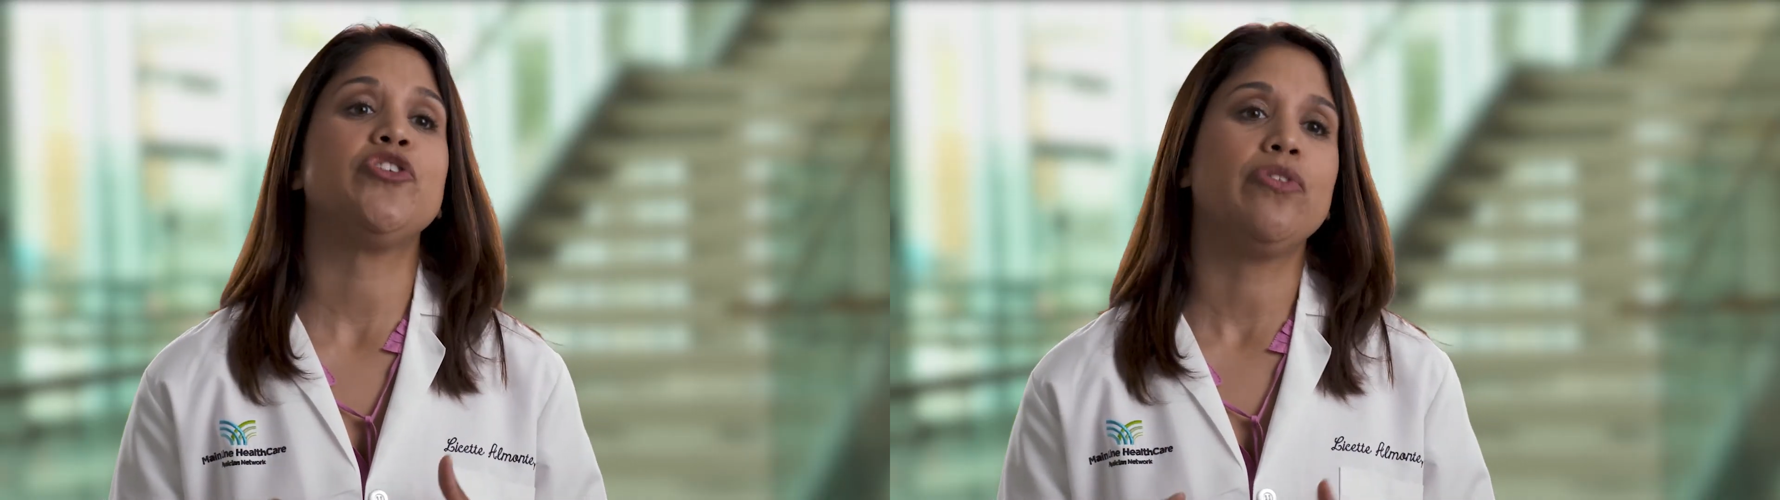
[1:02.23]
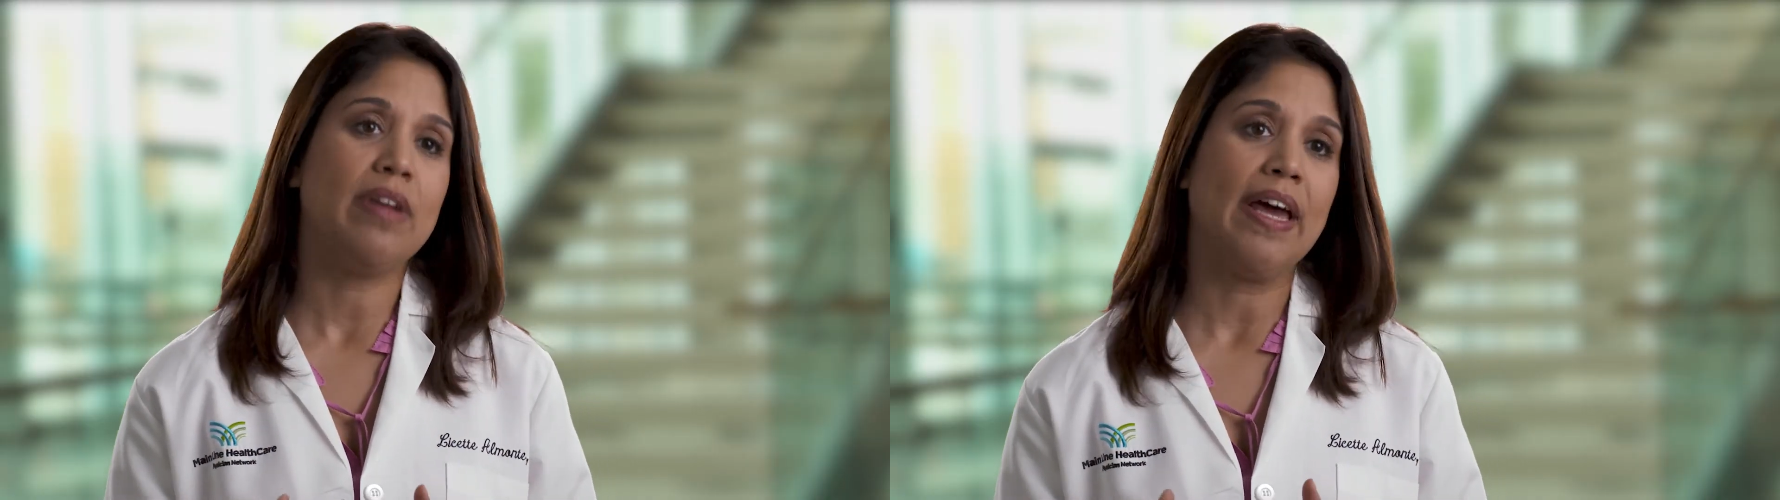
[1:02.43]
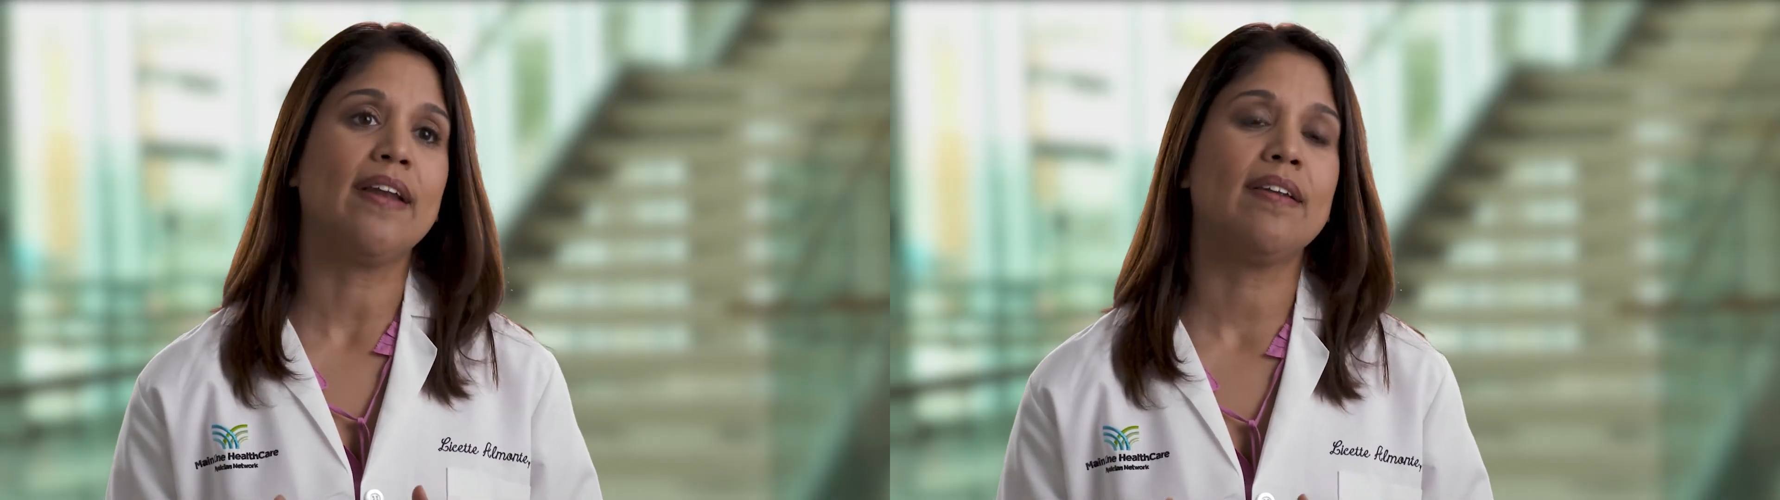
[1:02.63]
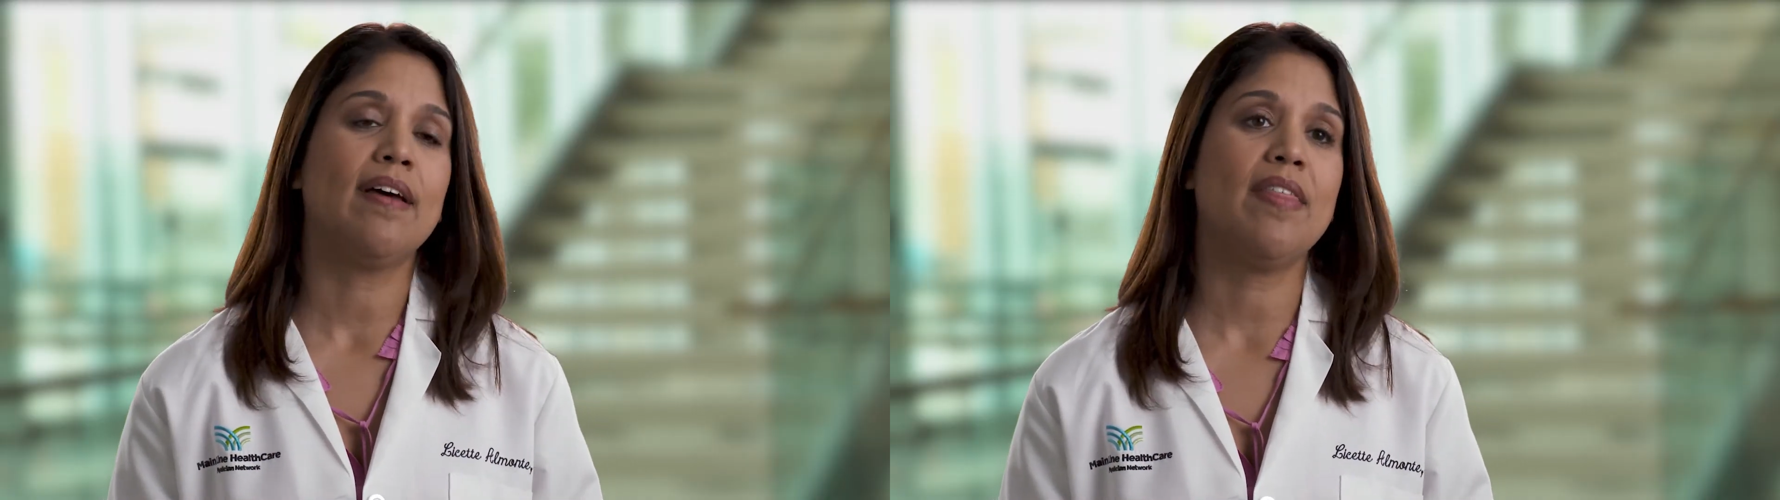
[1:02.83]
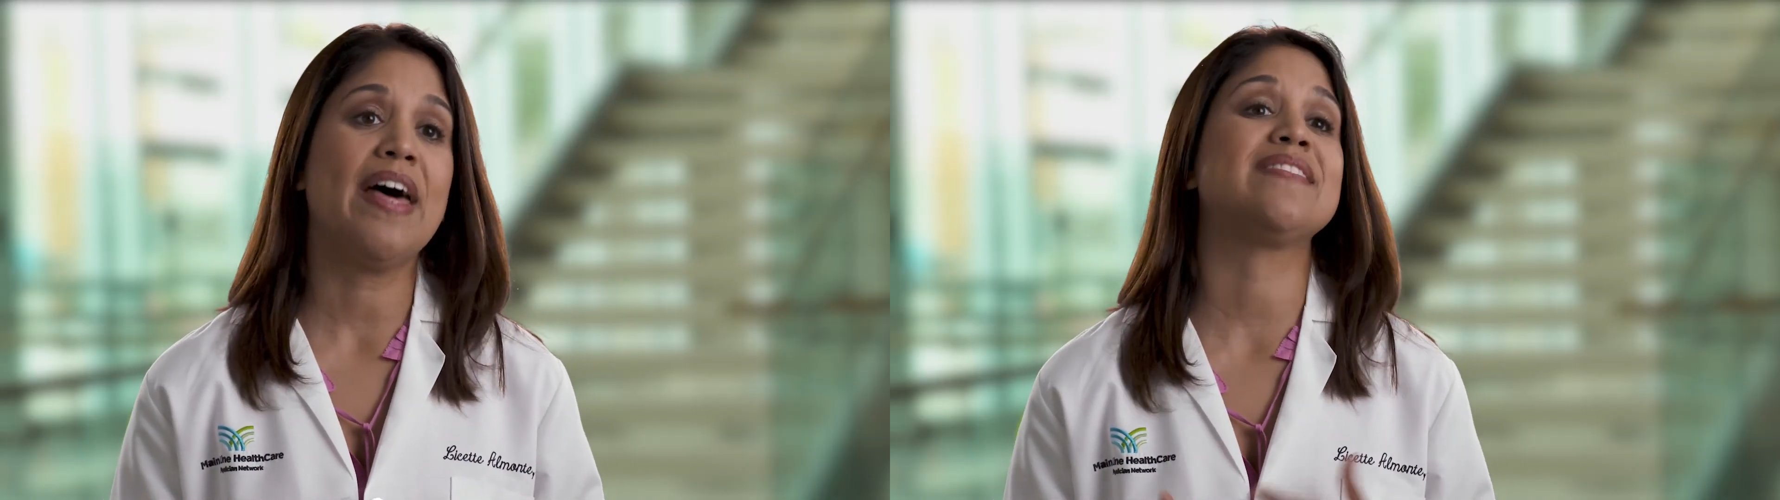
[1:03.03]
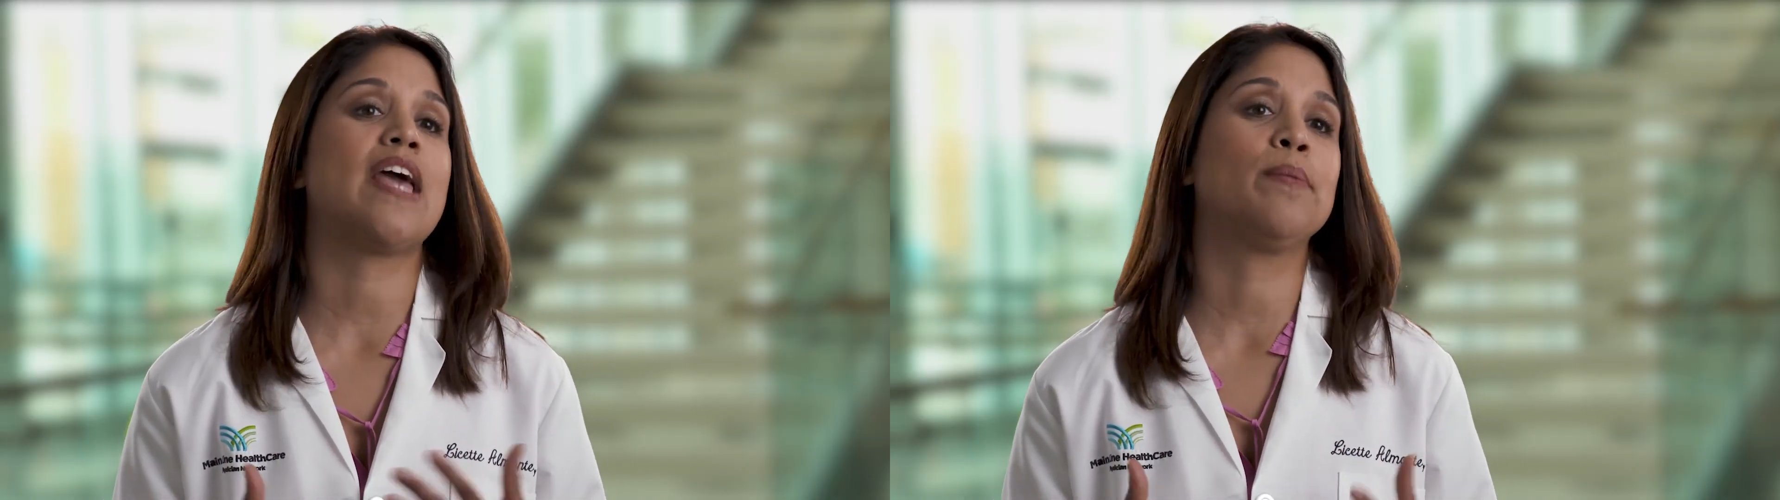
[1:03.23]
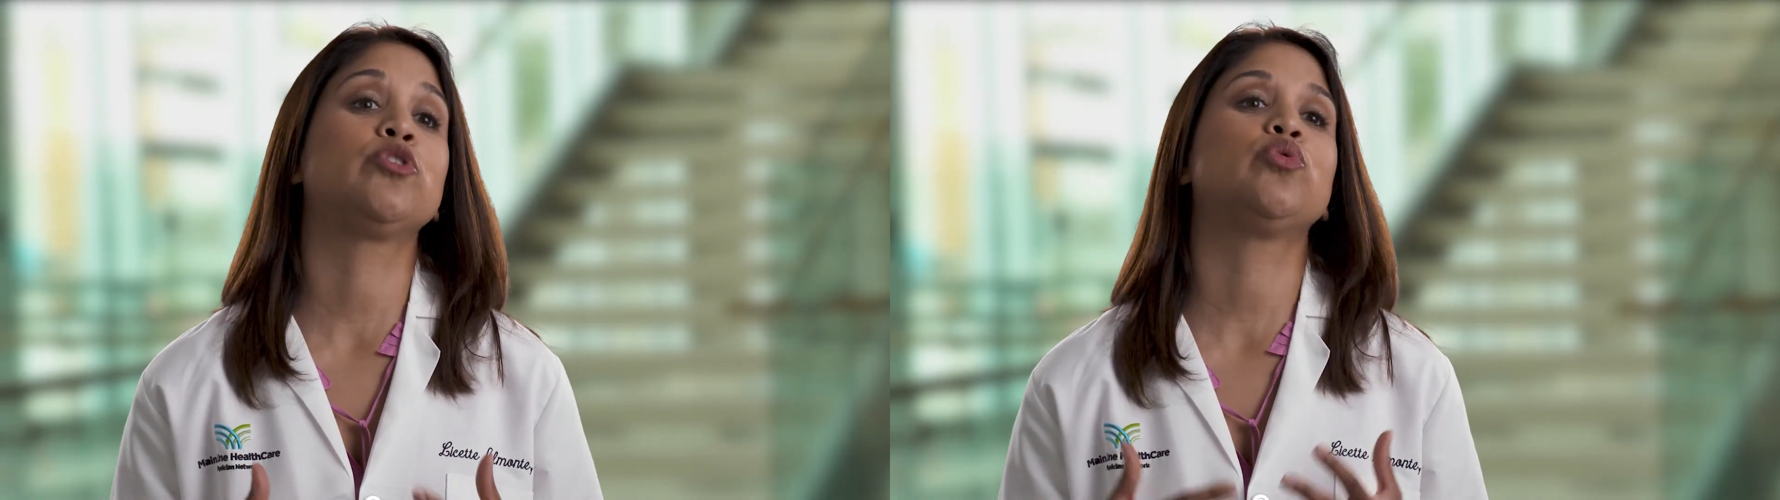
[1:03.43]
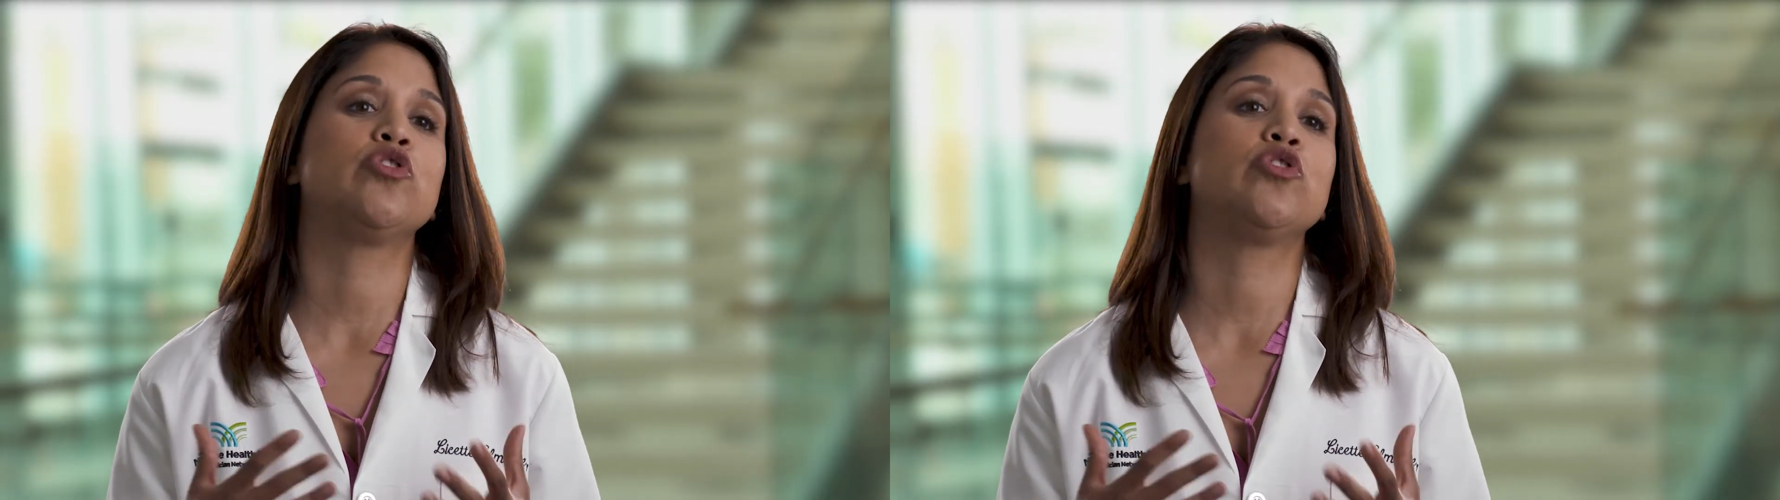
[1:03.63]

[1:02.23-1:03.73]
unit that is able to